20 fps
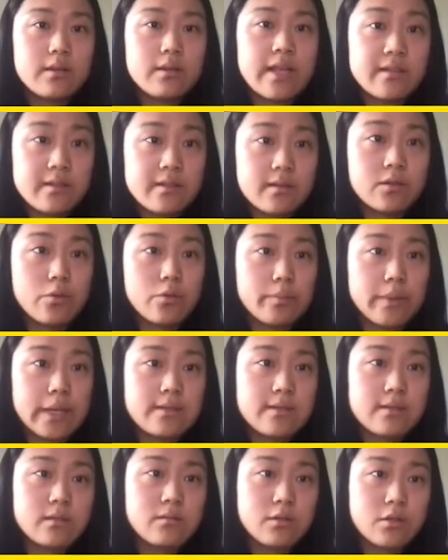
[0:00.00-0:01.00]
length scale
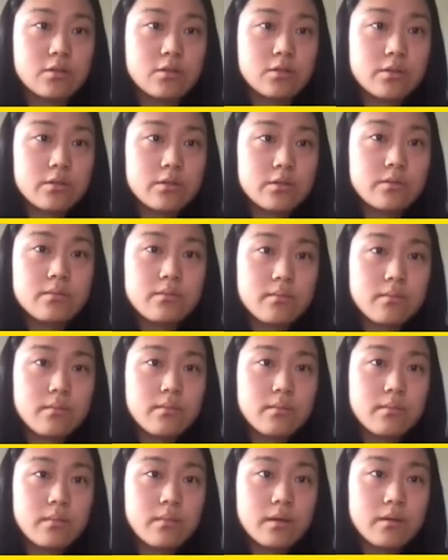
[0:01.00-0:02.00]
based
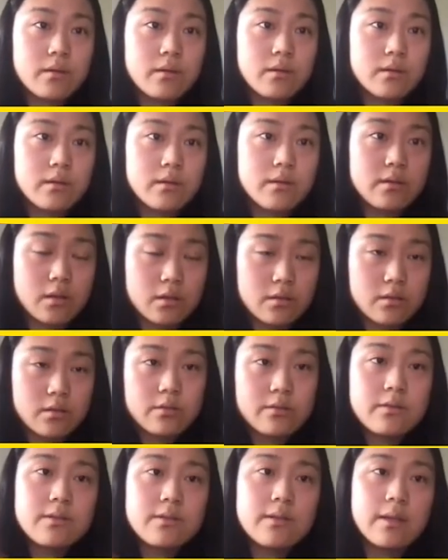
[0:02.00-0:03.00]

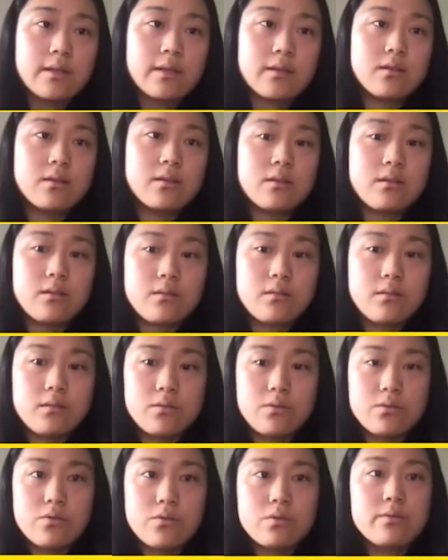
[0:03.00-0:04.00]
kernels, and then
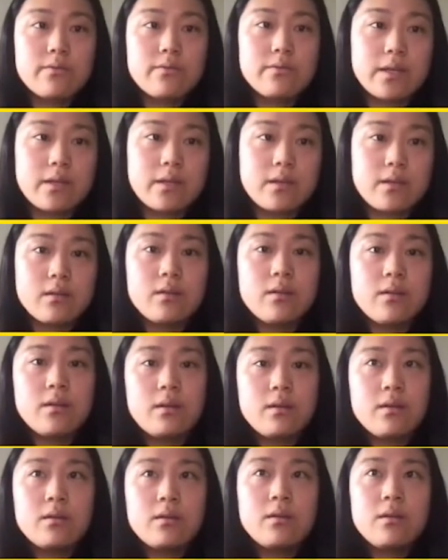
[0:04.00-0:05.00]
you sort of like
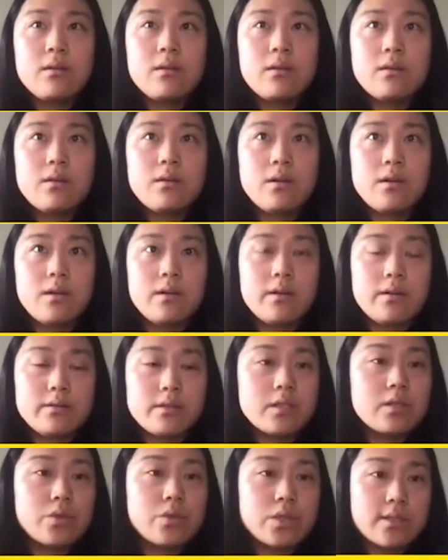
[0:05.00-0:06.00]

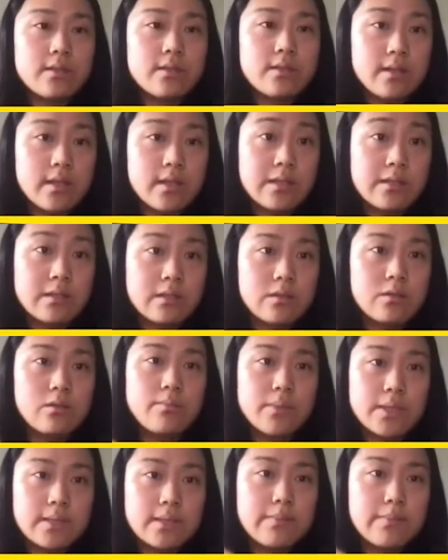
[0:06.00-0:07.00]
decrease the length
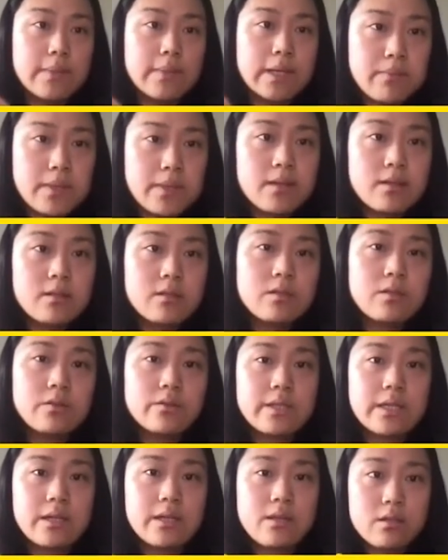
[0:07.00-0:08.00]
scale bit by bit
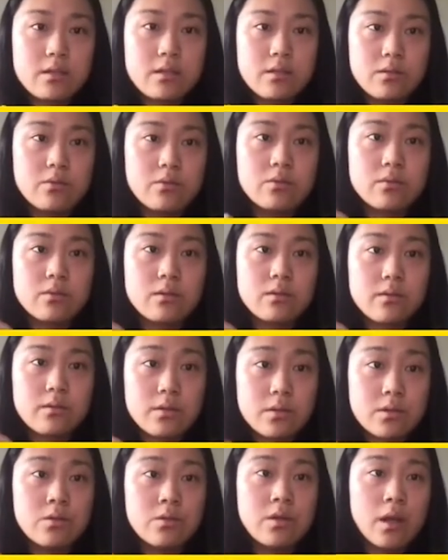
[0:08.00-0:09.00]
so that you're
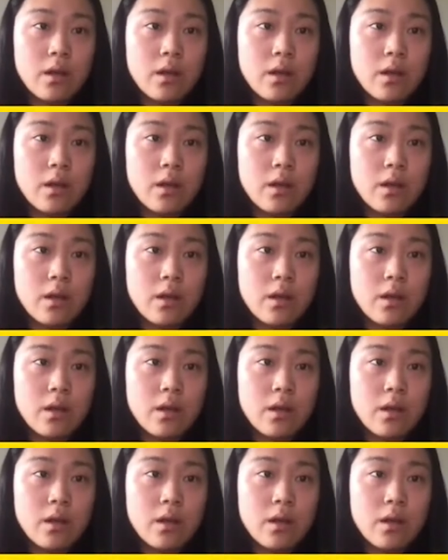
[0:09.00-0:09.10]
still